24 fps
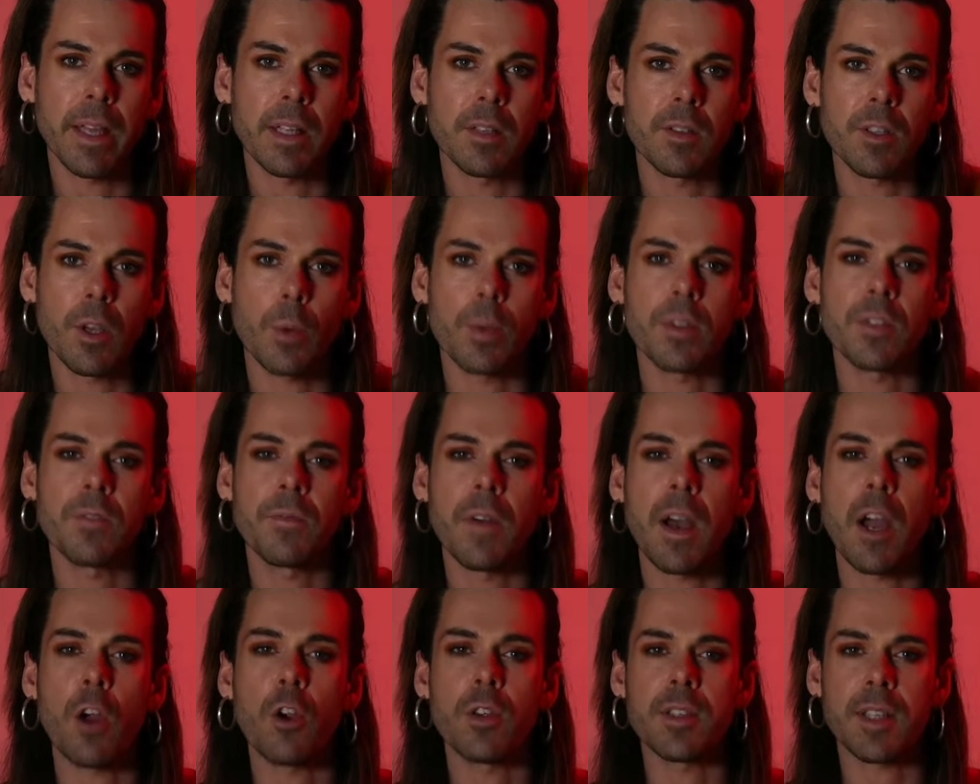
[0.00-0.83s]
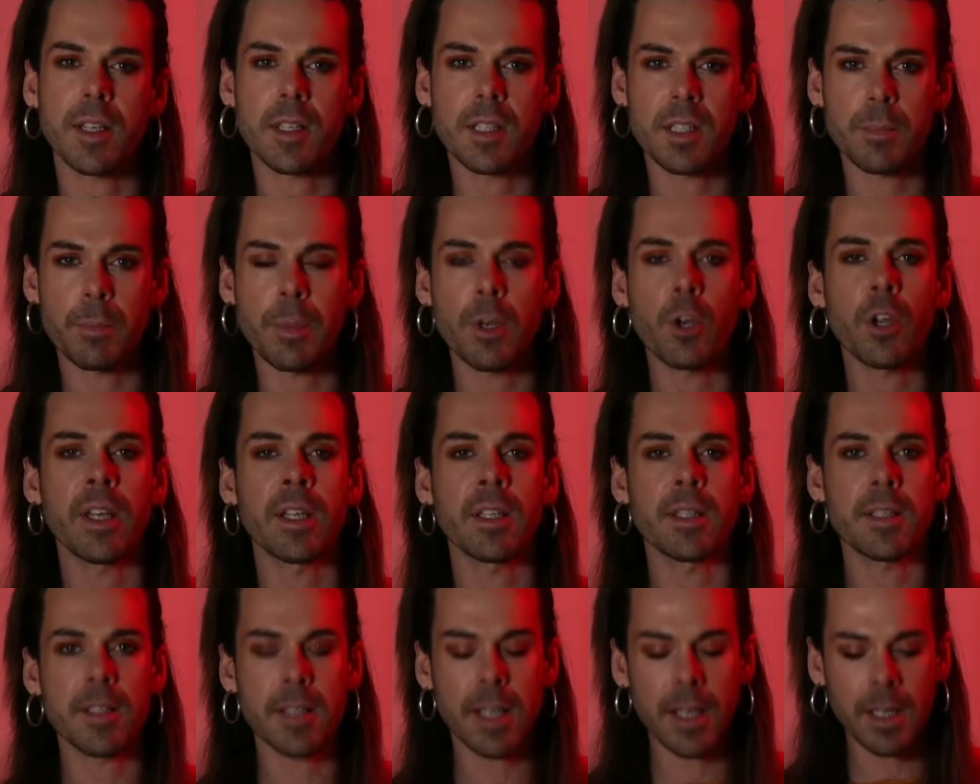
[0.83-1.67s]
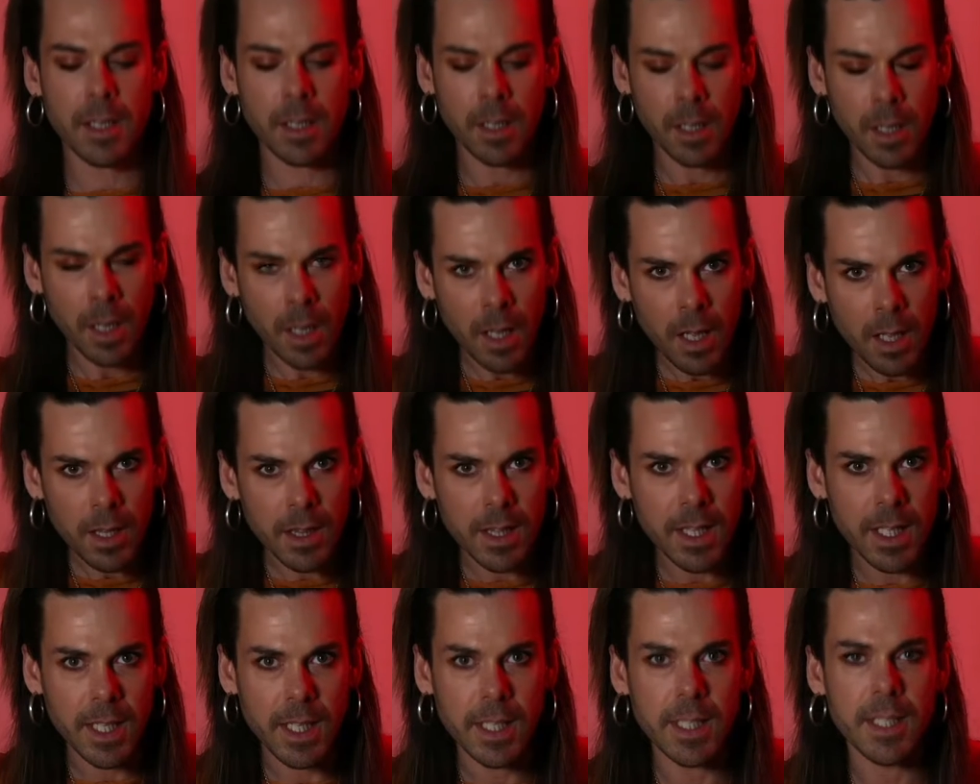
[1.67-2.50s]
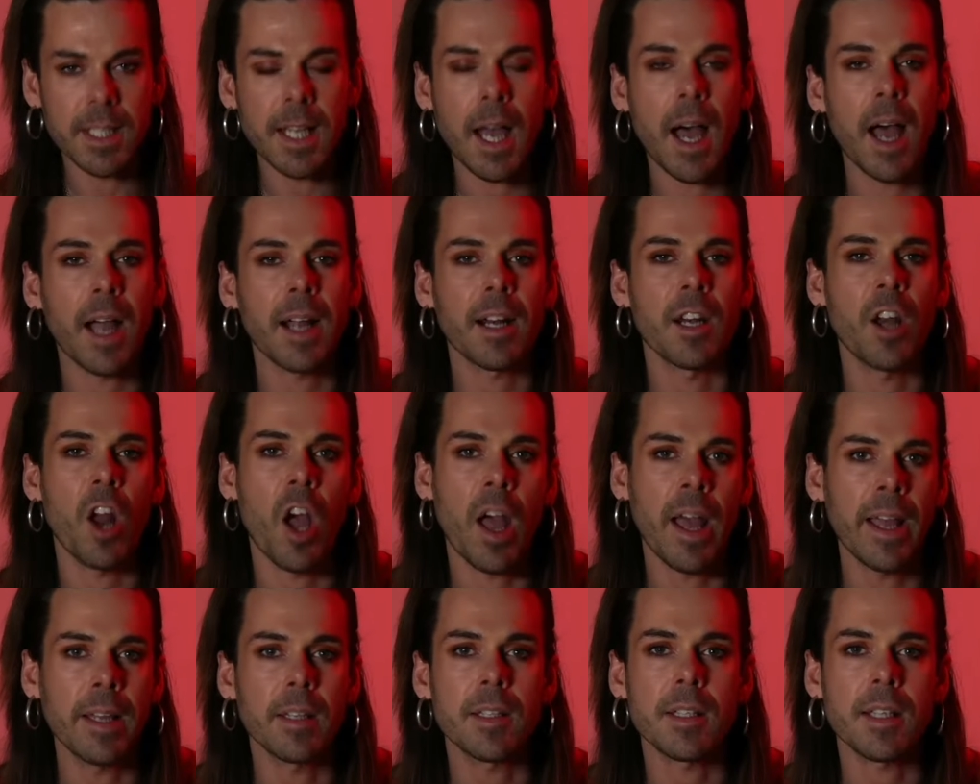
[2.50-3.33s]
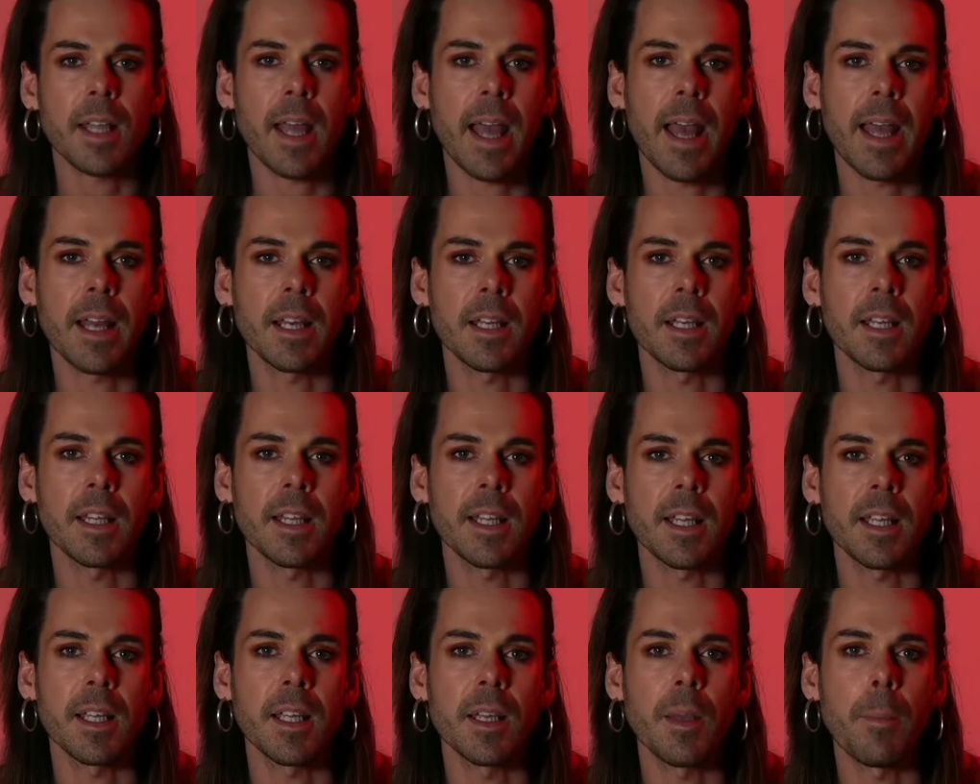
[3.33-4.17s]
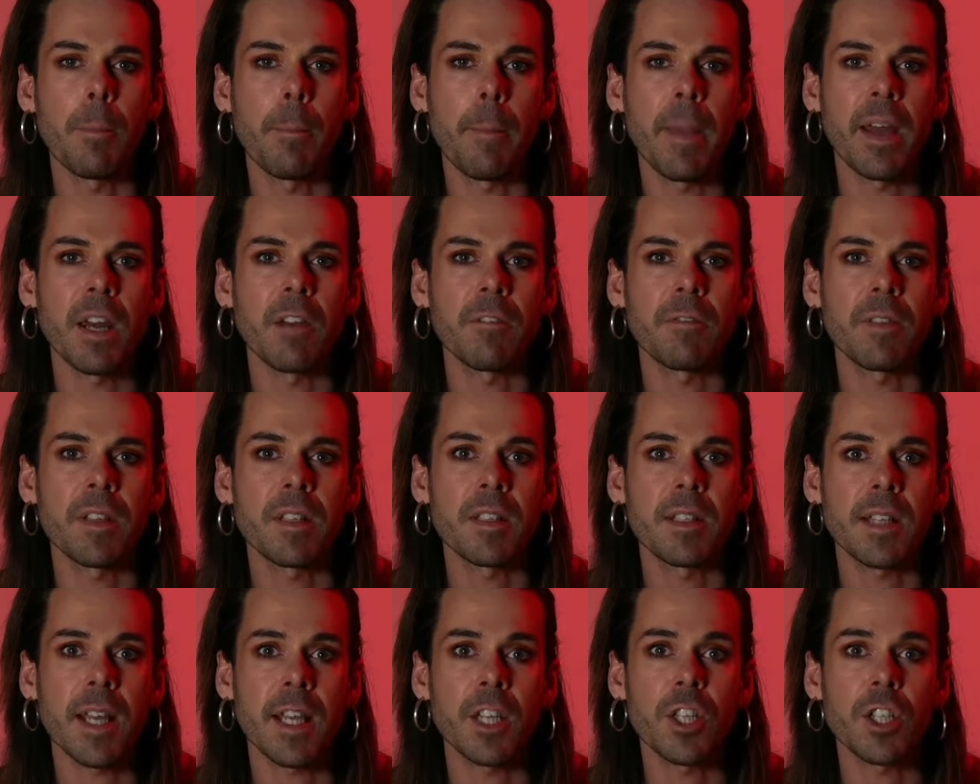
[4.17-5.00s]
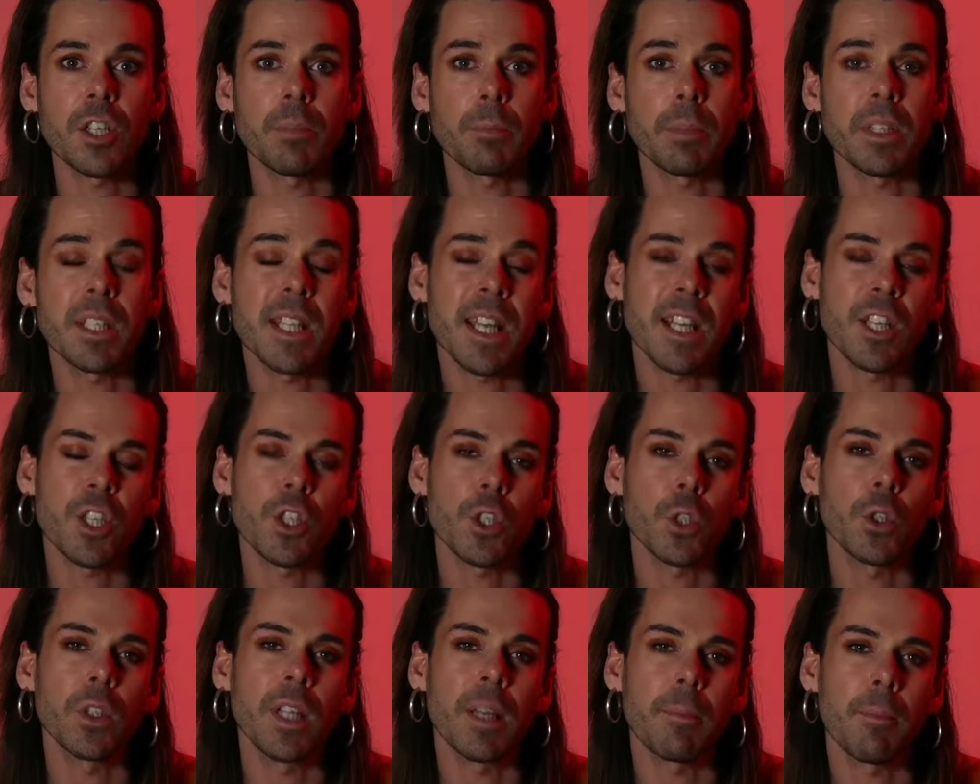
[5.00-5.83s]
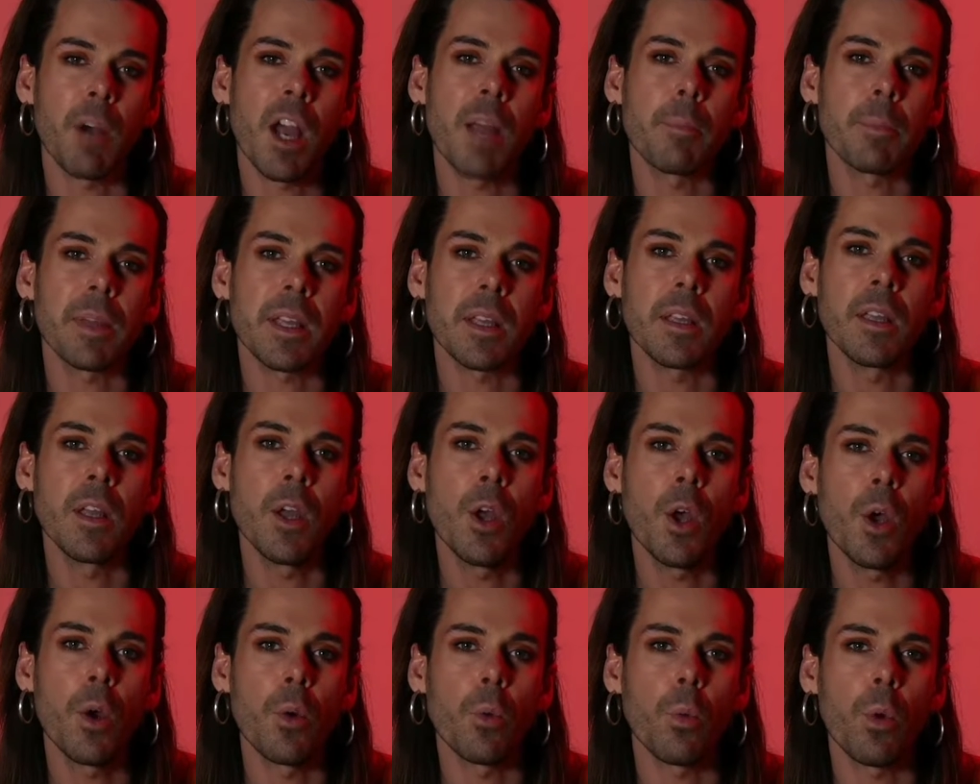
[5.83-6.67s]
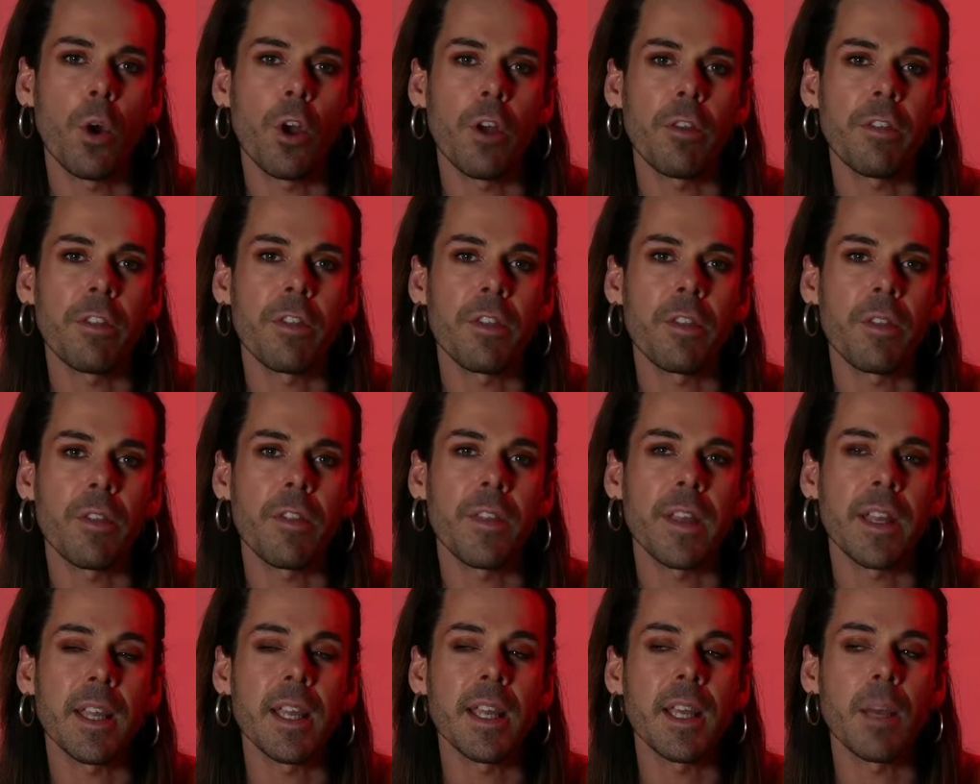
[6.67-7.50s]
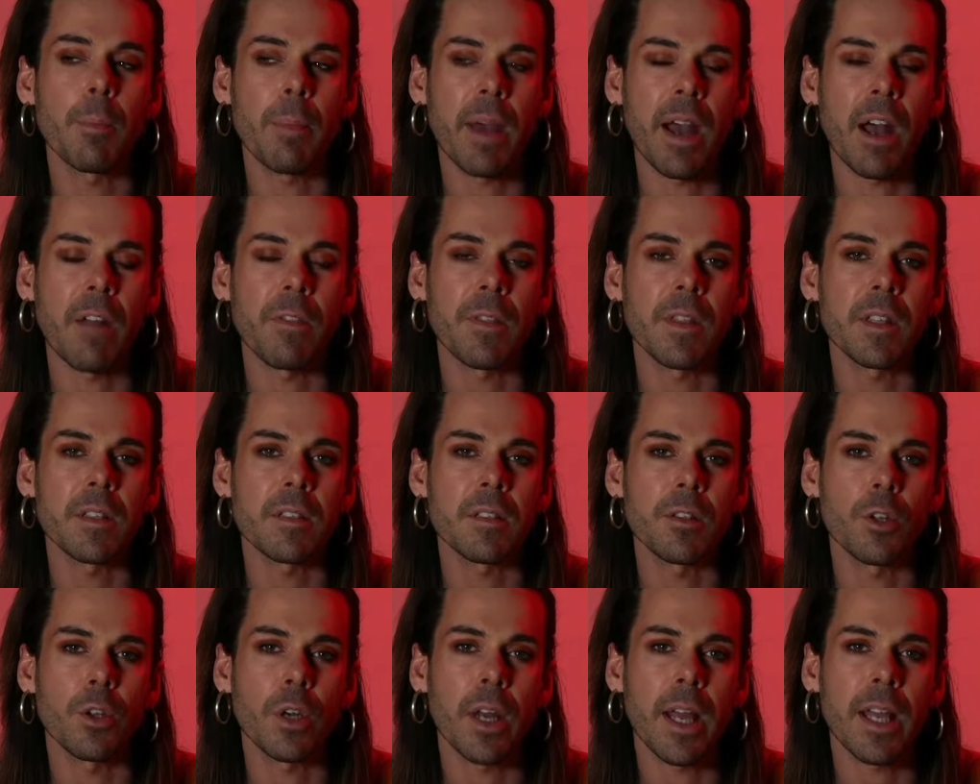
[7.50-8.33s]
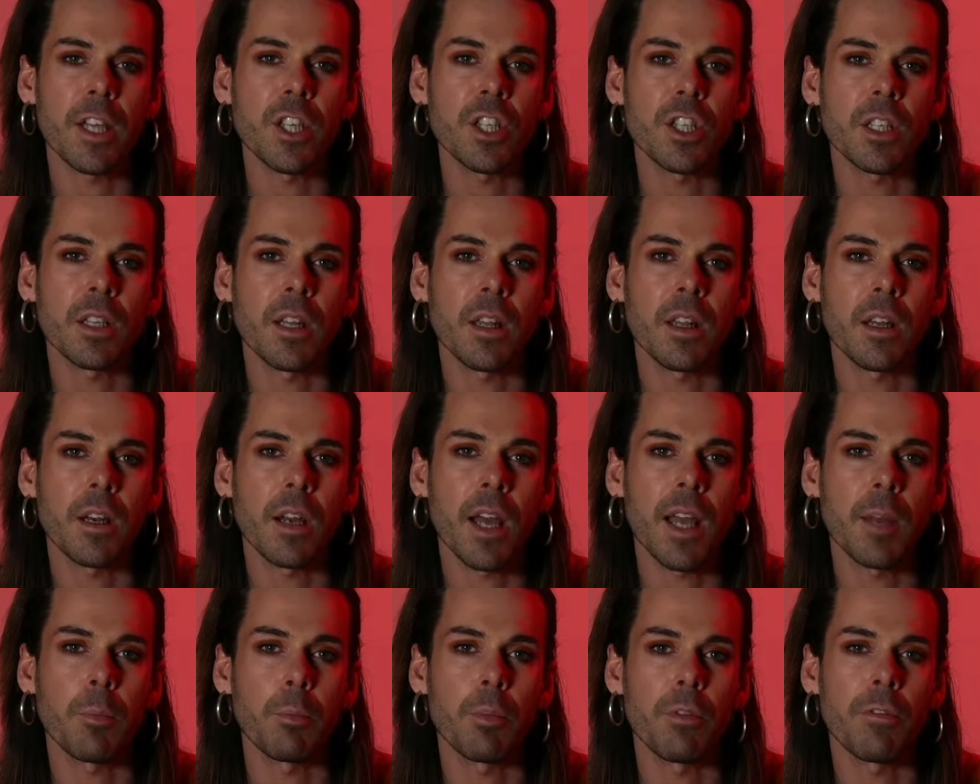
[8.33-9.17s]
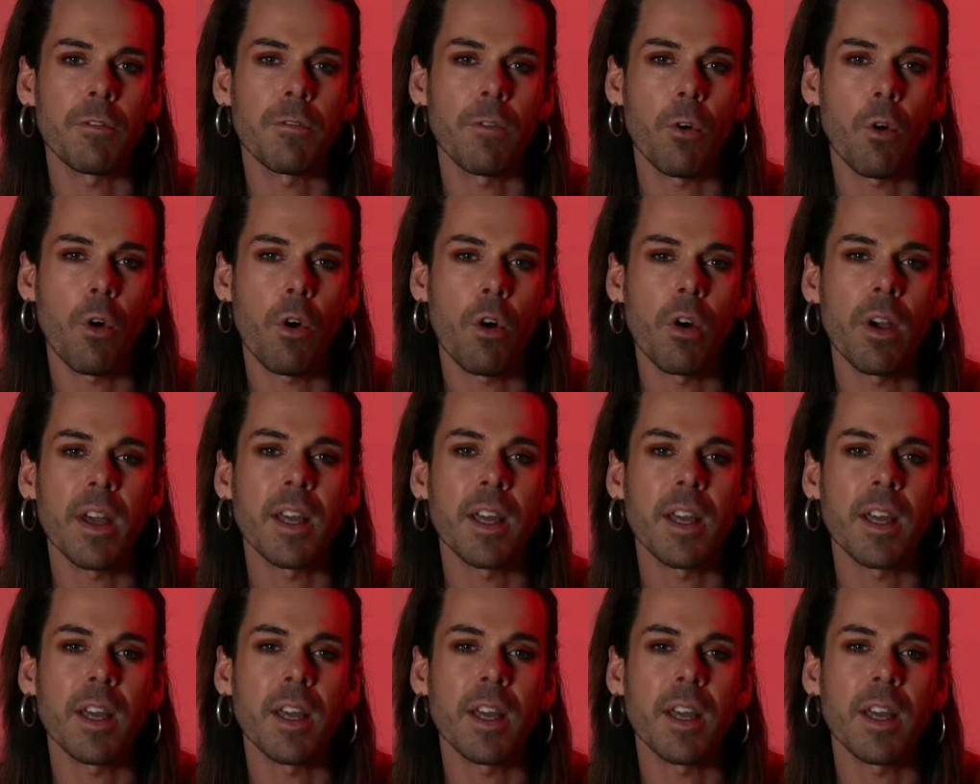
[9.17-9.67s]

So as far as experiencing the dark night and the manifestation potential, it might be worth thinking about this lunation the night before.